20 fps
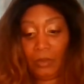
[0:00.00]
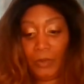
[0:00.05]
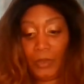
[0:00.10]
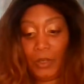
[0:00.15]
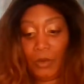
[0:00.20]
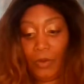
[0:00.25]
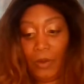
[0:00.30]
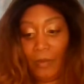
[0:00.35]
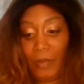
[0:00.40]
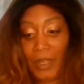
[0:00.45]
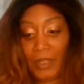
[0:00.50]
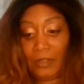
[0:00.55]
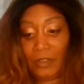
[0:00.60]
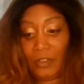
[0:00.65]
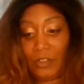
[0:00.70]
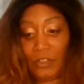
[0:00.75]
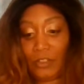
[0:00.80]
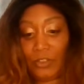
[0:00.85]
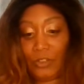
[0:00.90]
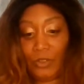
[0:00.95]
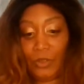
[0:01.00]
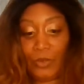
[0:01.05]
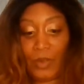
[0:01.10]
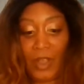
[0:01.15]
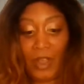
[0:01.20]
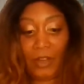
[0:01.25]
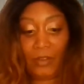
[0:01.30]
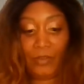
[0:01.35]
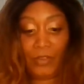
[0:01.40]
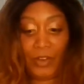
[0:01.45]
Here are the messages do
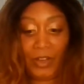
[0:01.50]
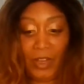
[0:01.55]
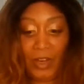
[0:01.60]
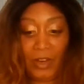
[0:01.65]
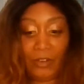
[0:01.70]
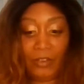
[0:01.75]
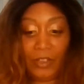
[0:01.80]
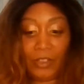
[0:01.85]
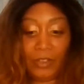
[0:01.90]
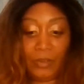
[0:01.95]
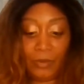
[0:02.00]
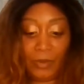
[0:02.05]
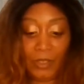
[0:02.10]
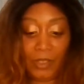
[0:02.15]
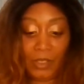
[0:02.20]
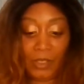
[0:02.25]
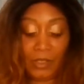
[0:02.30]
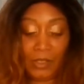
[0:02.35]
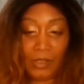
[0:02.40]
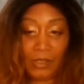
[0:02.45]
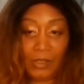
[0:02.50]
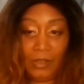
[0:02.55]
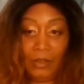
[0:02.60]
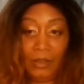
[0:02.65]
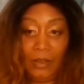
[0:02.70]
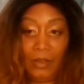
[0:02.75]
you have for Aries, please.